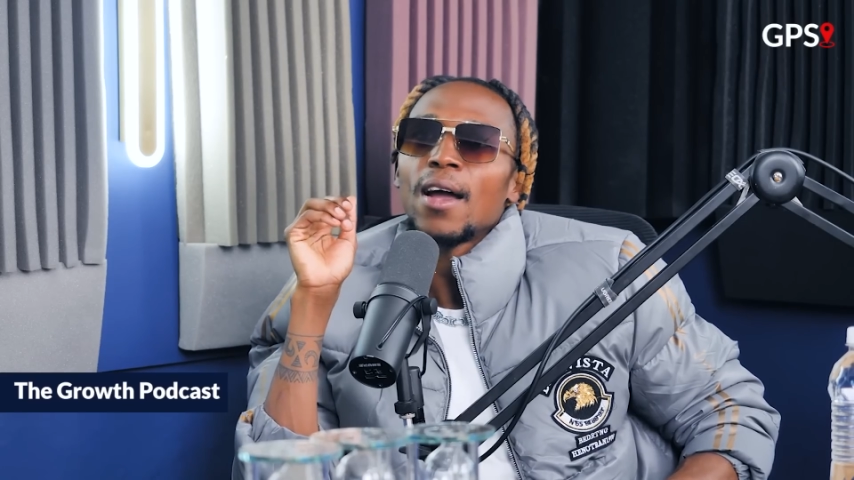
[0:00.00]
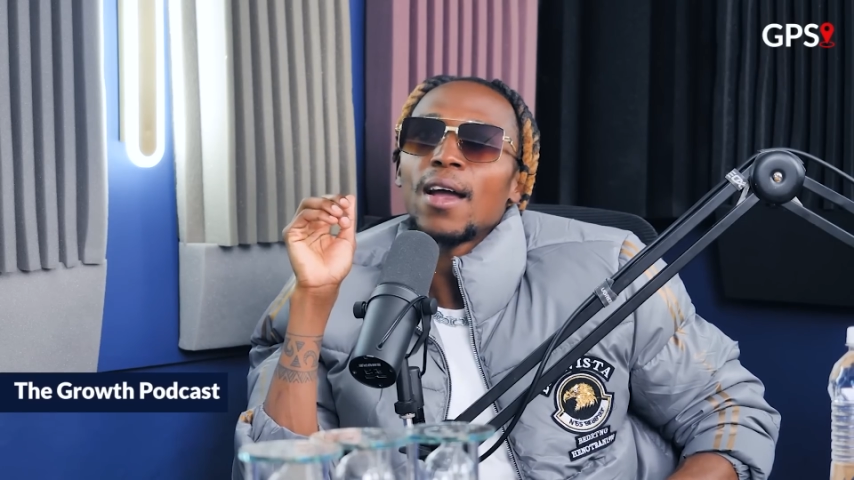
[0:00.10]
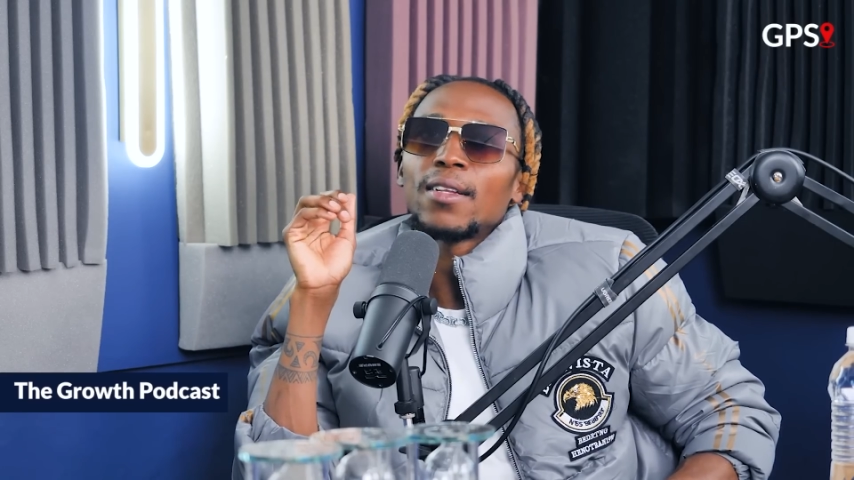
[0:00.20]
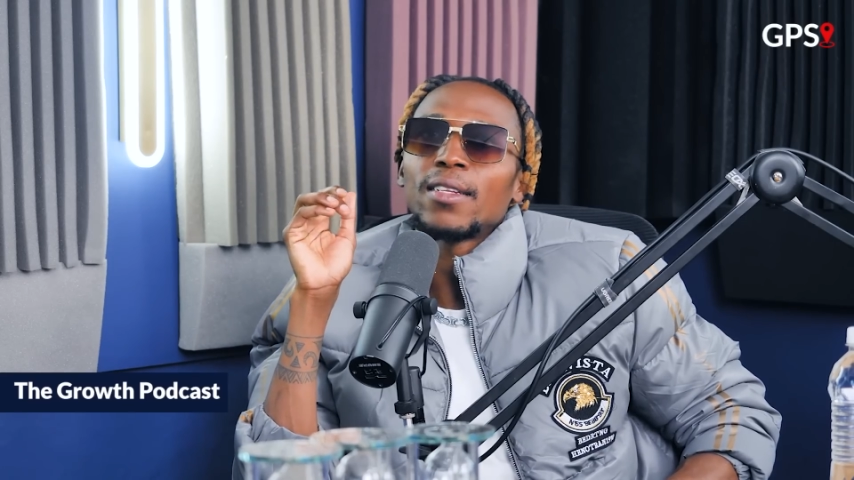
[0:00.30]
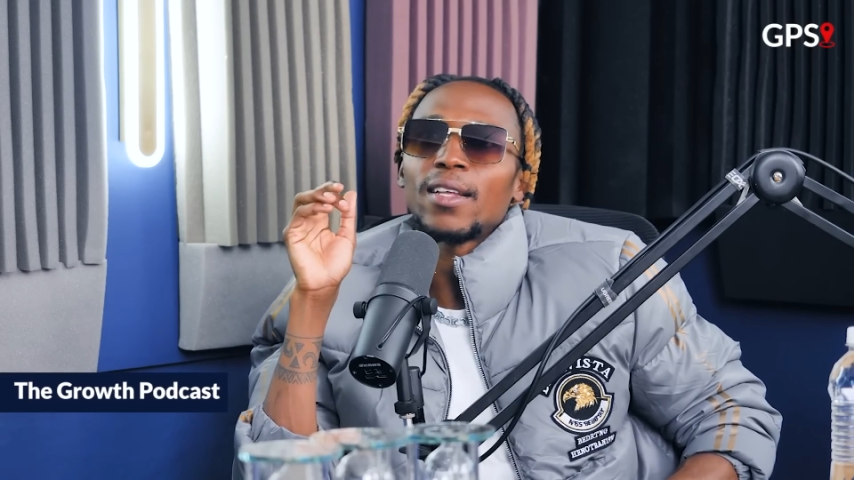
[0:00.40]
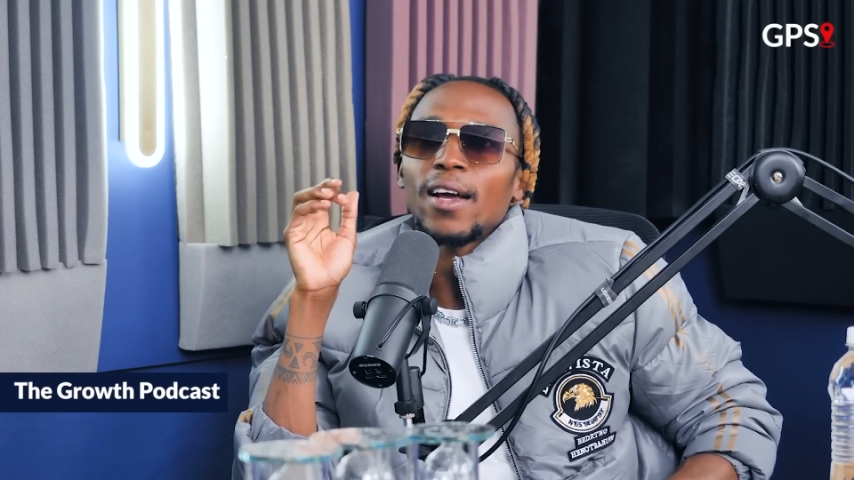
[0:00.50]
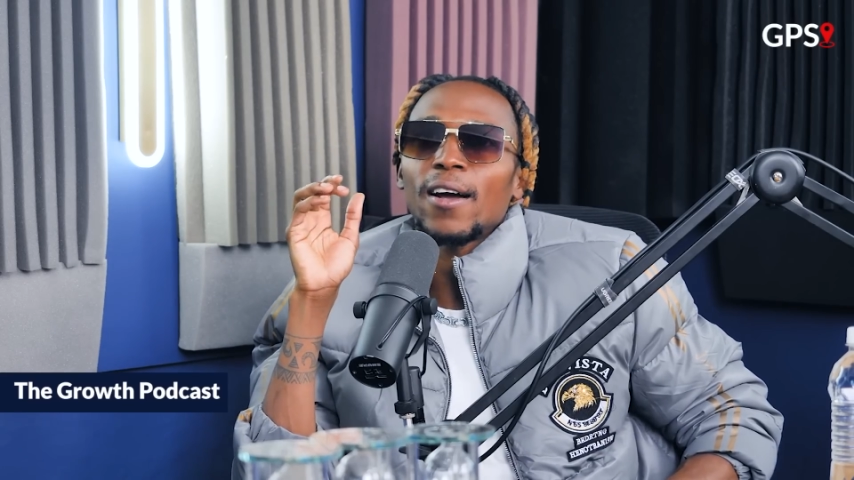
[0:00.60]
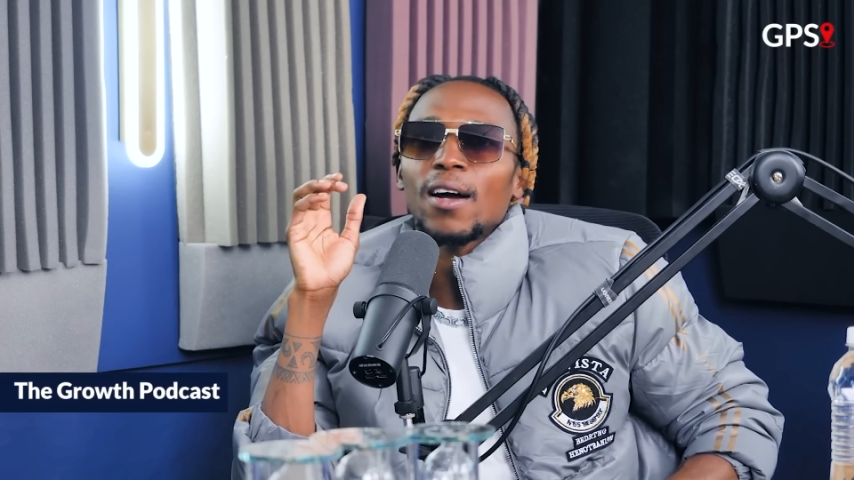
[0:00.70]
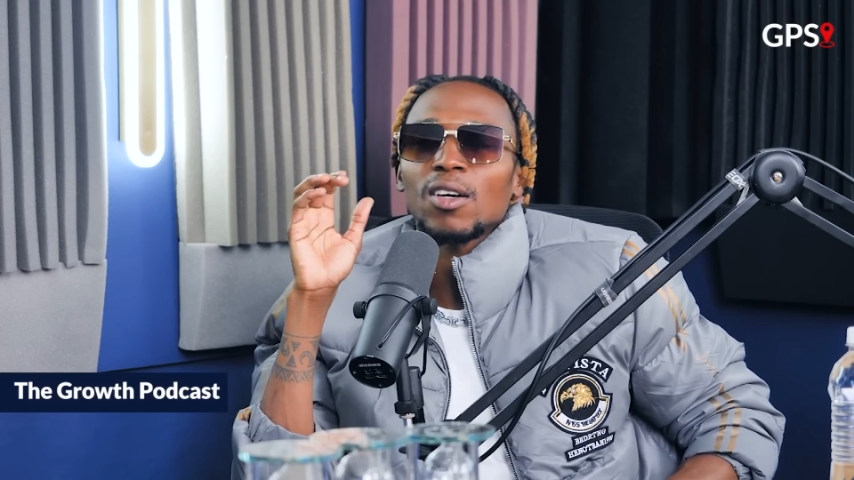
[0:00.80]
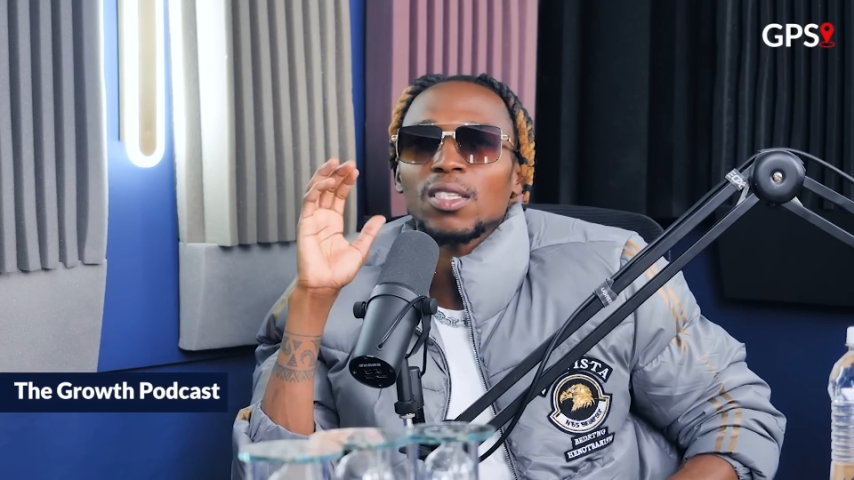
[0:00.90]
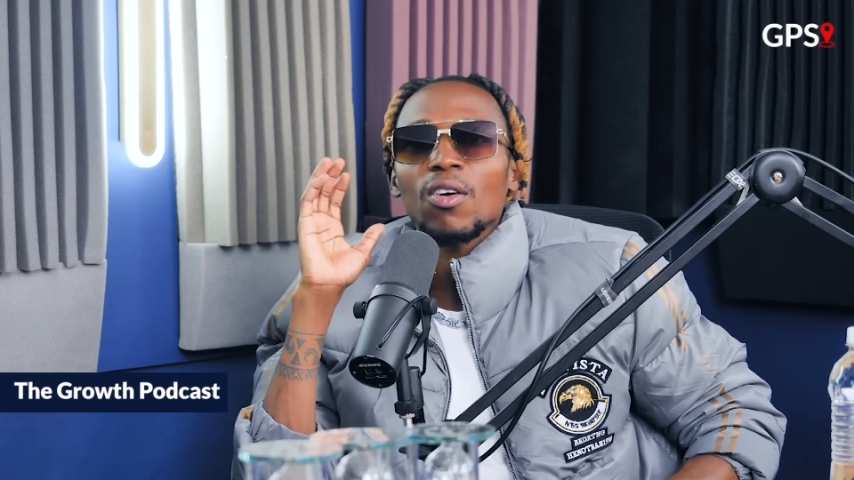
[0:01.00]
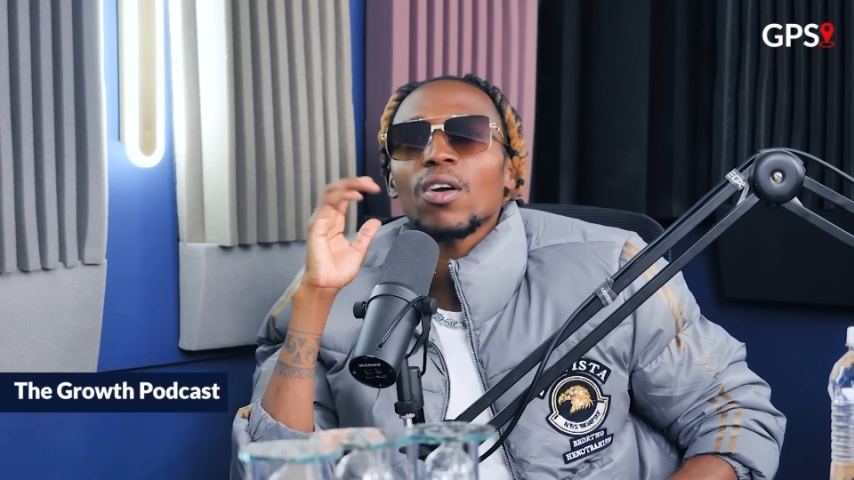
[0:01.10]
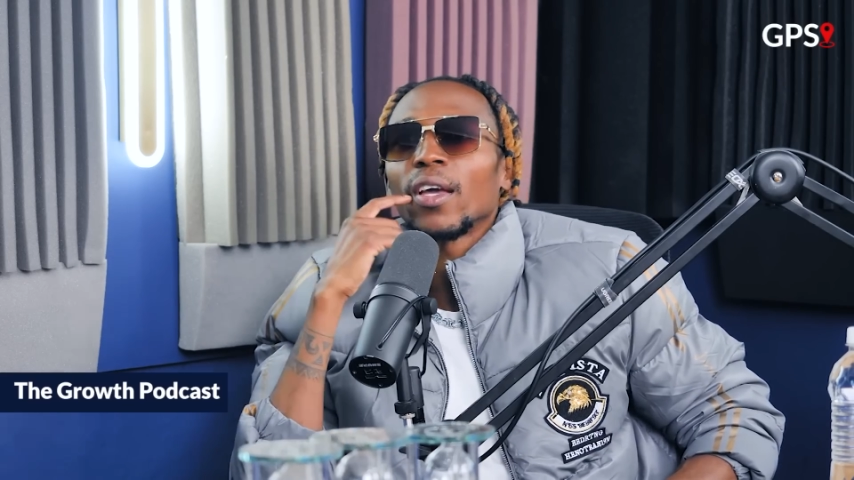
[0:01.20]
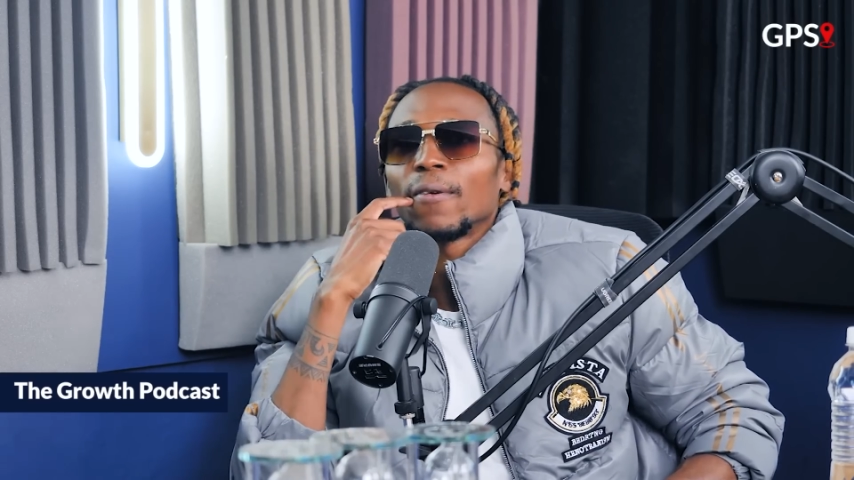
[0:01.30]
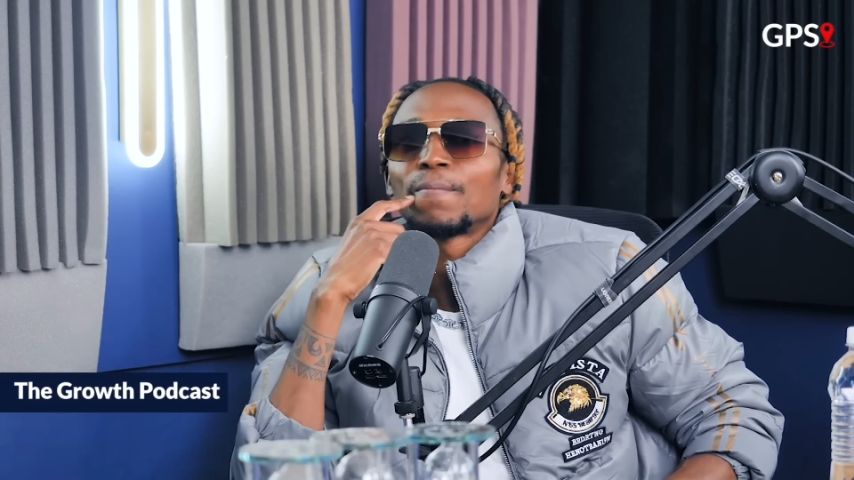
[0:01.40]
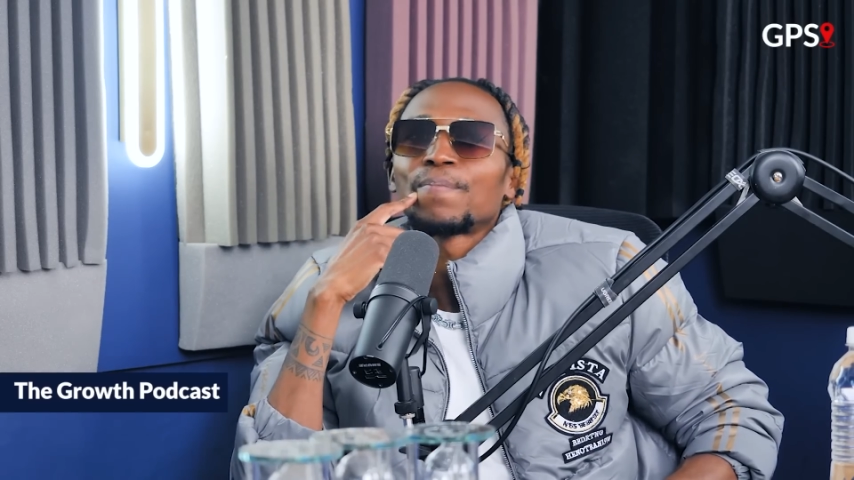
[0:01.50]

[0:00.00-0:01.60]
And I was like, okay,